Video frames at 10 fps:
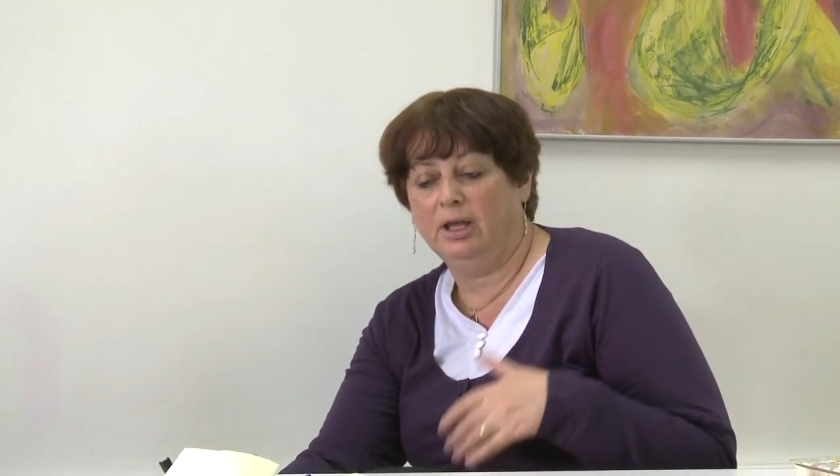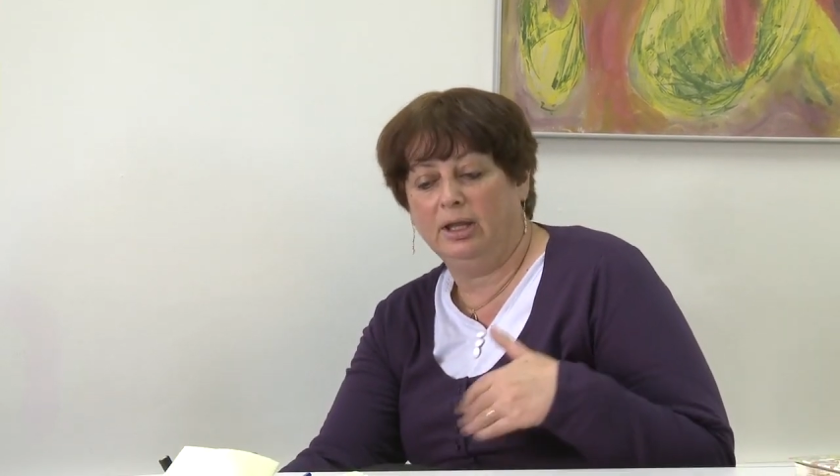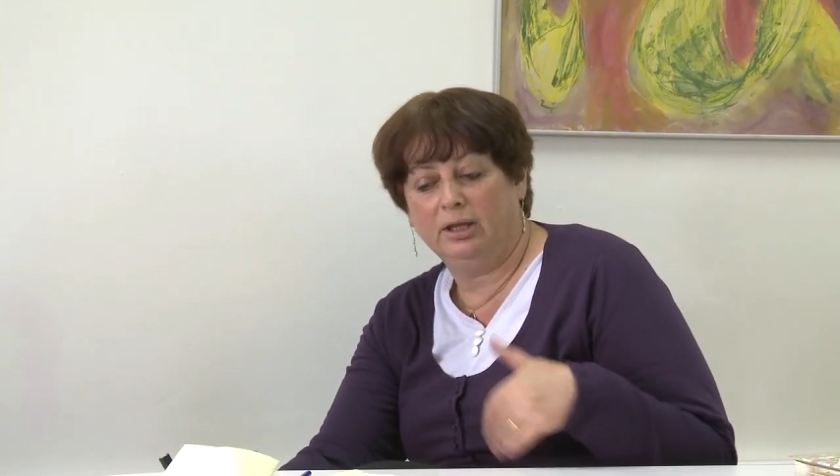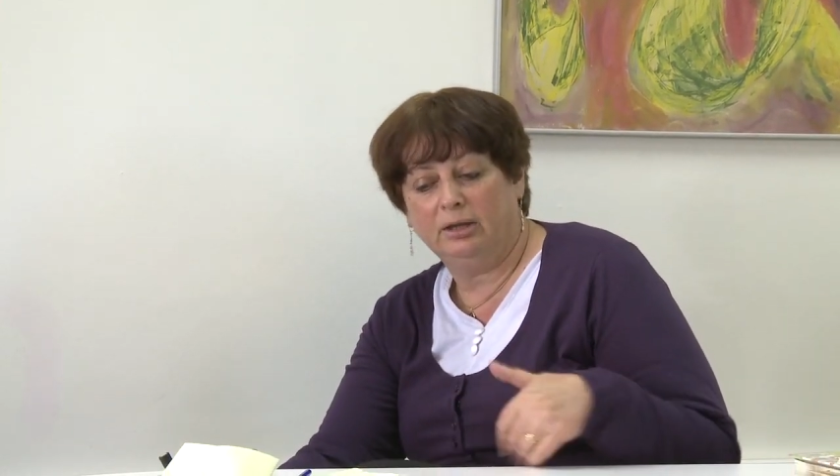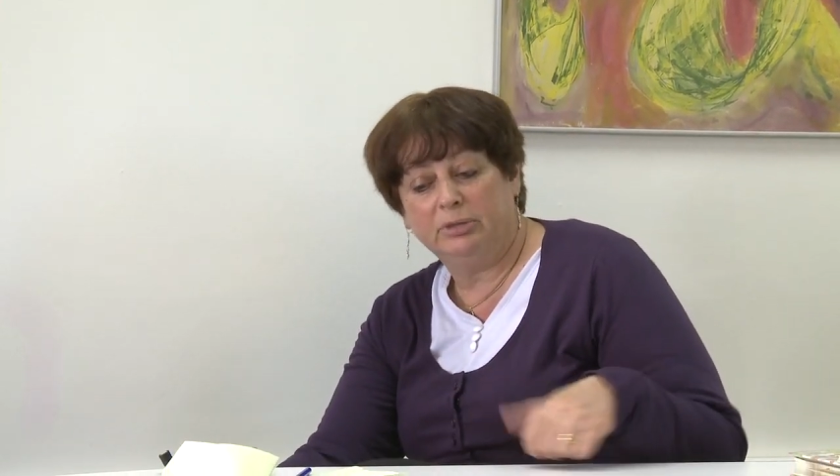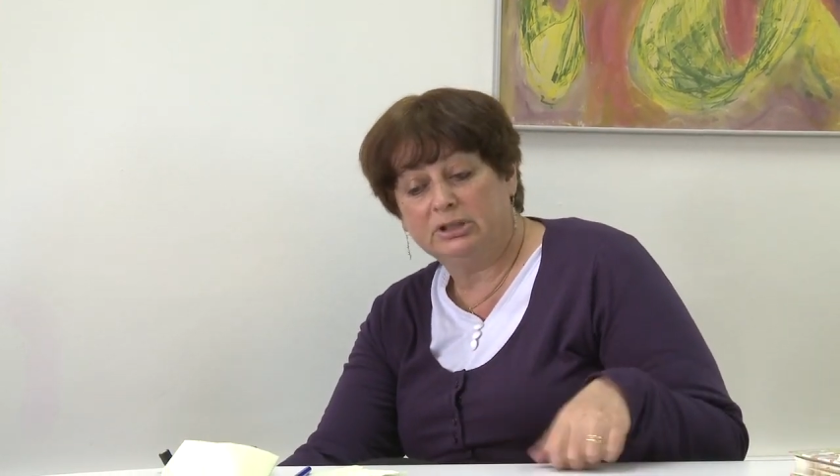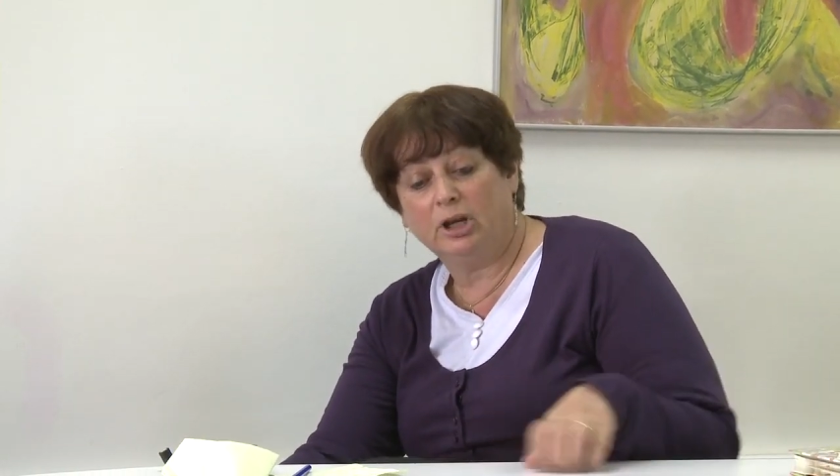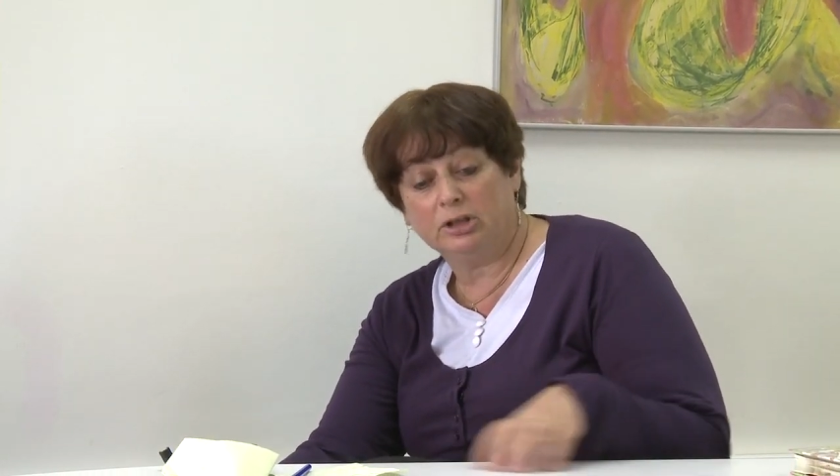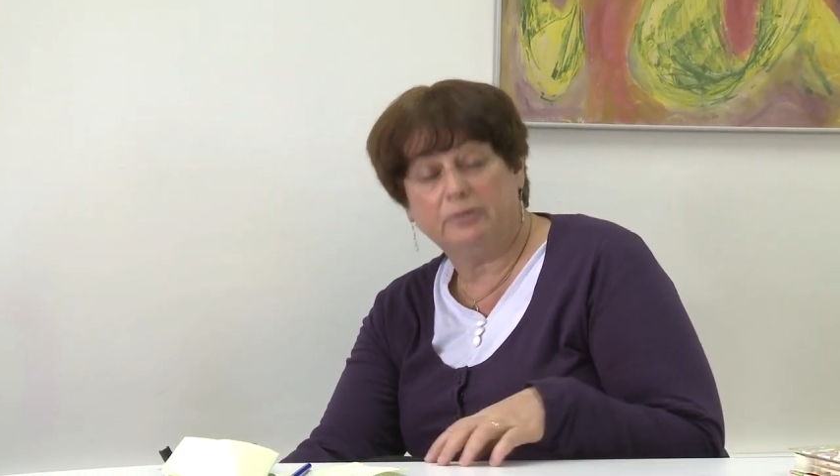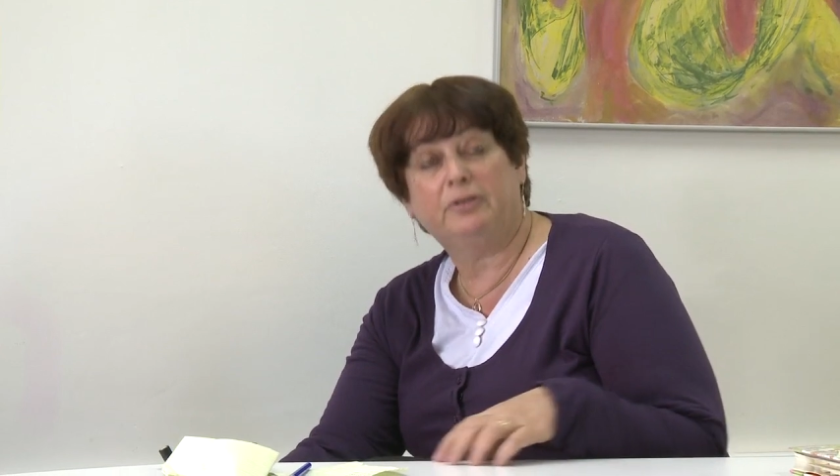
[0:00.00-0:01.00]
But
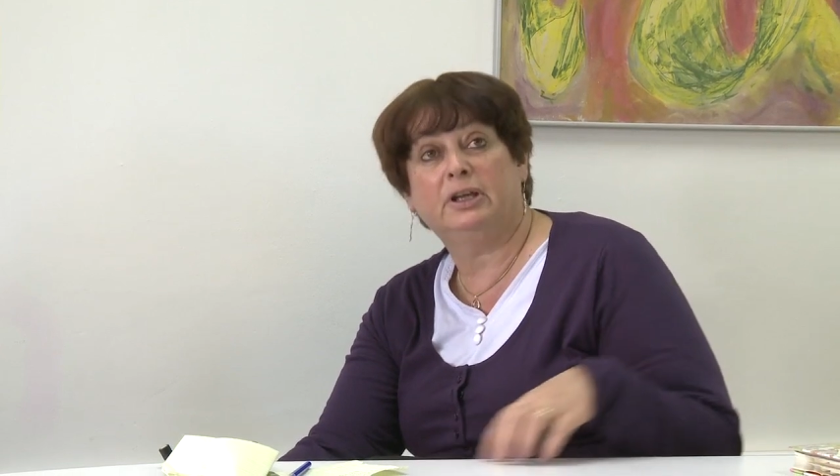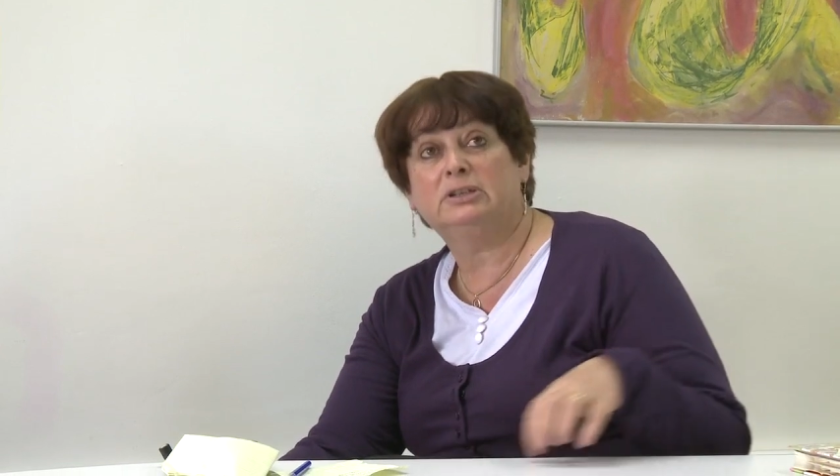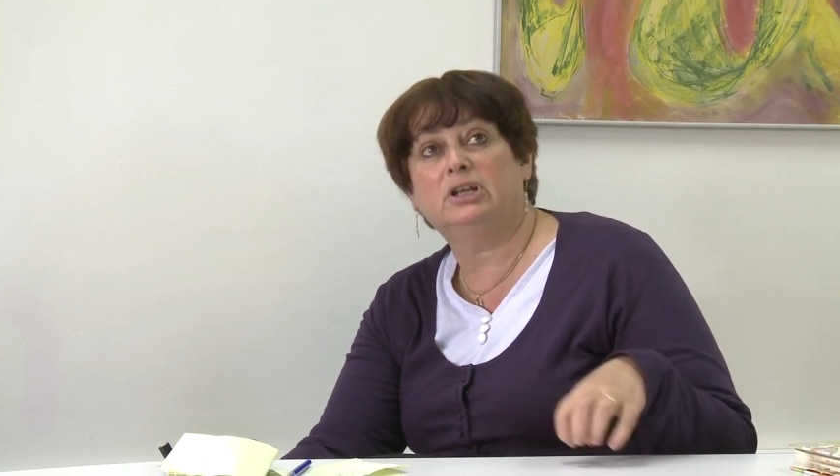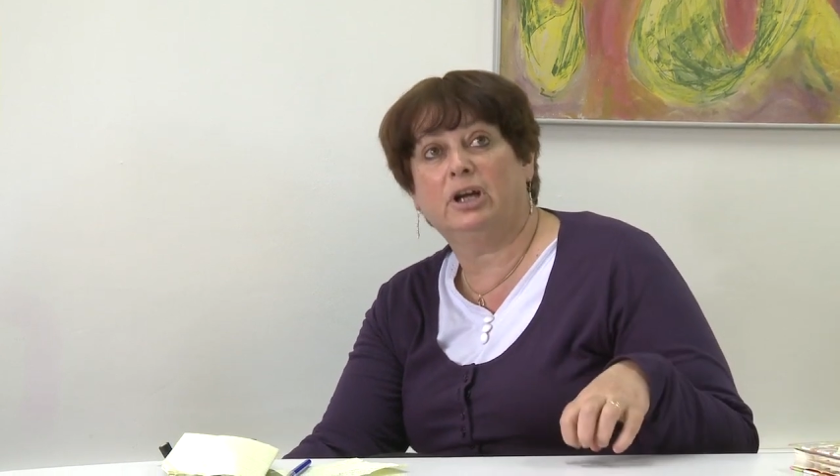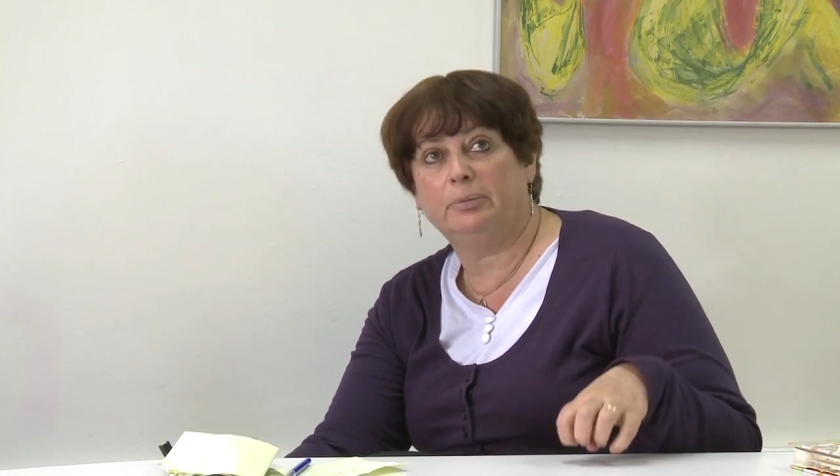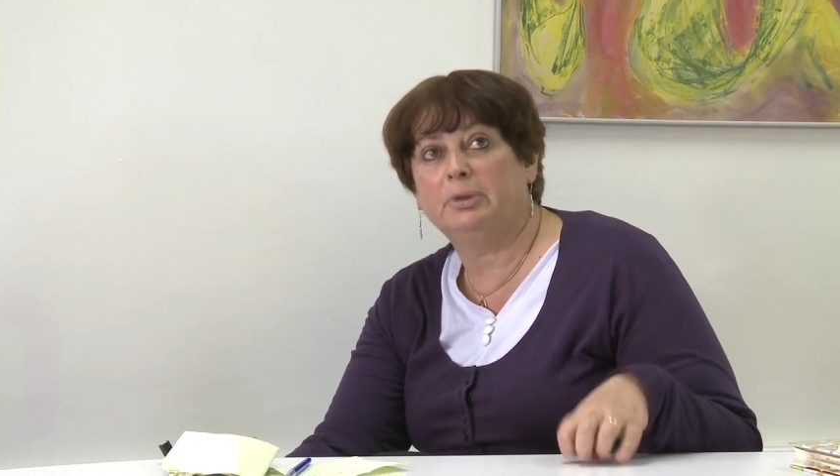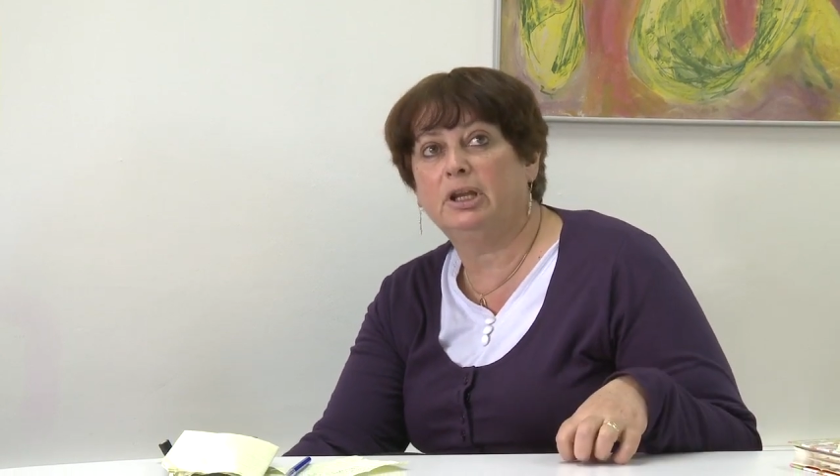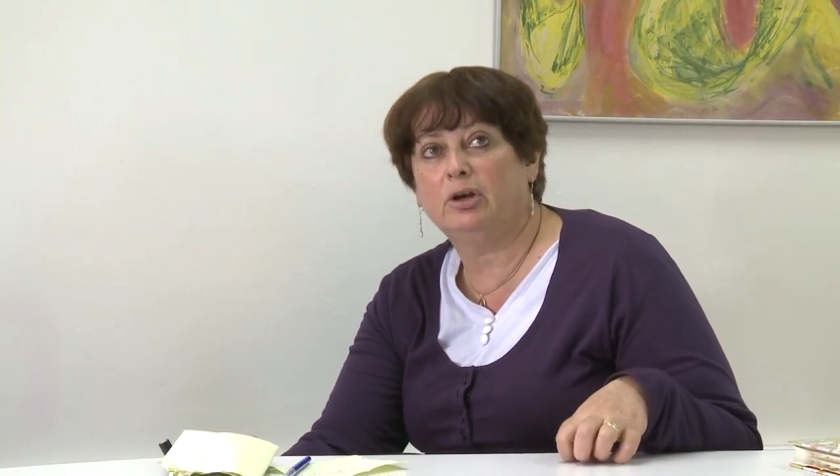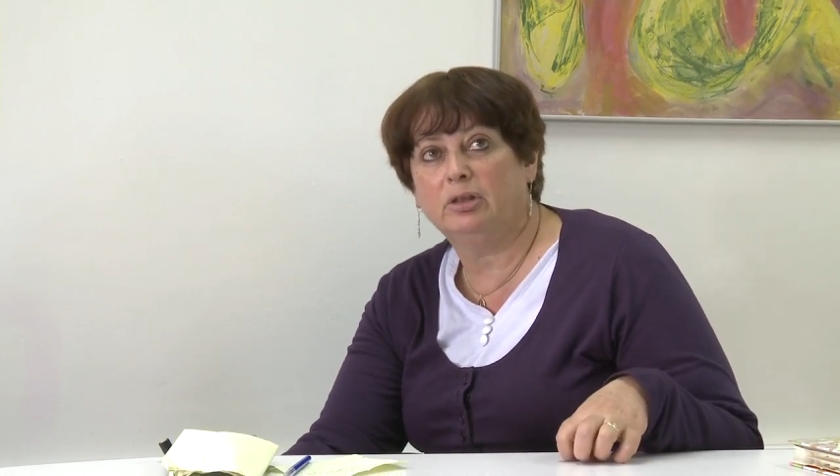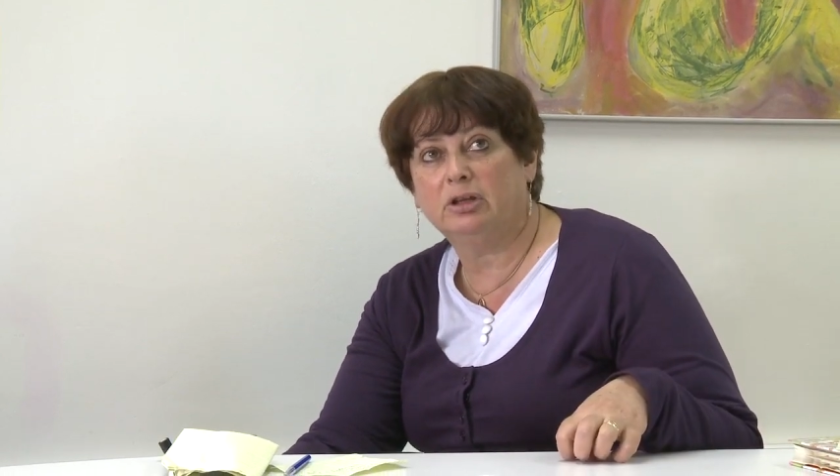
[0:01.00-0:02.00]
a lot of things are
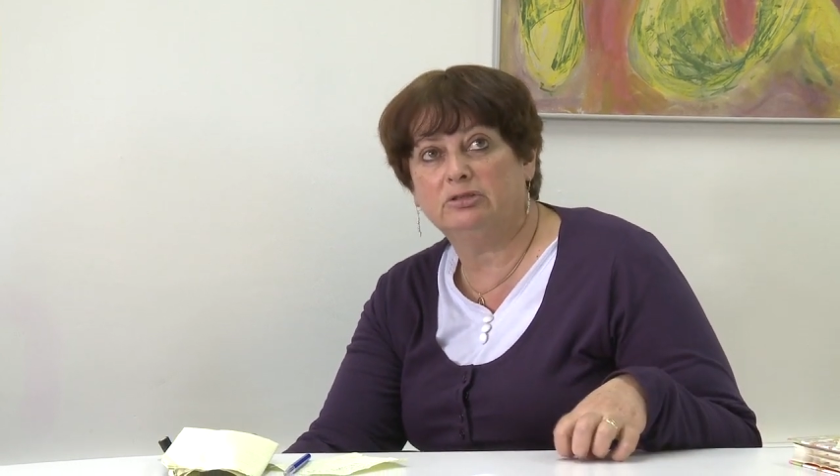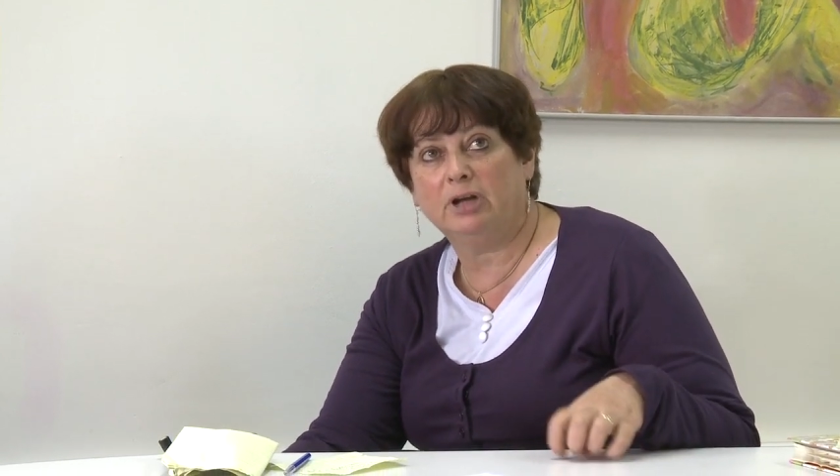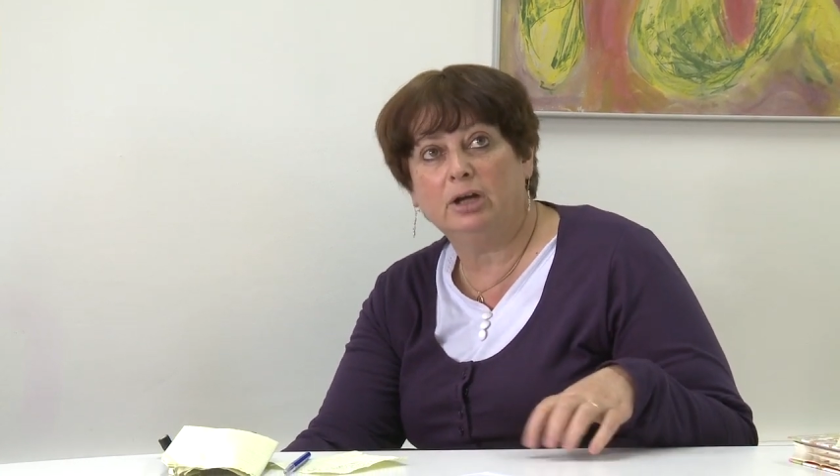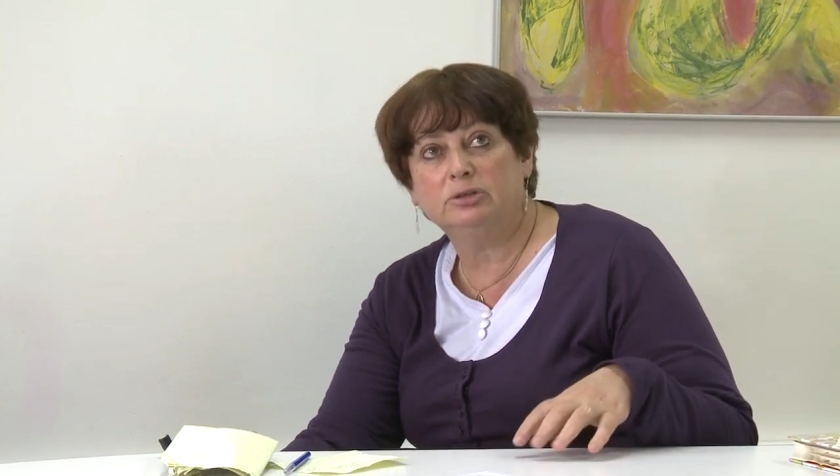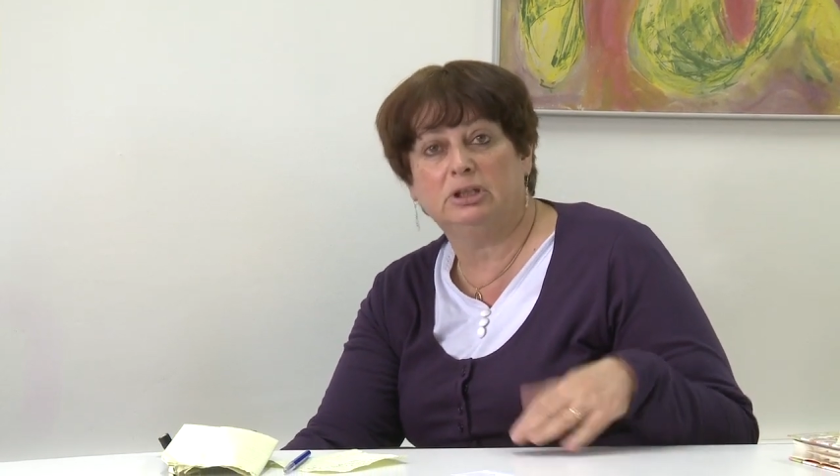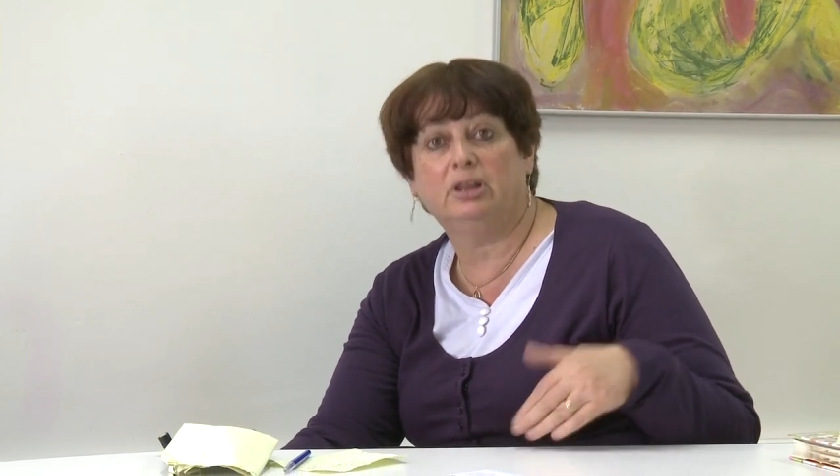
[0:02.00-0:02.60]
happening on the ground,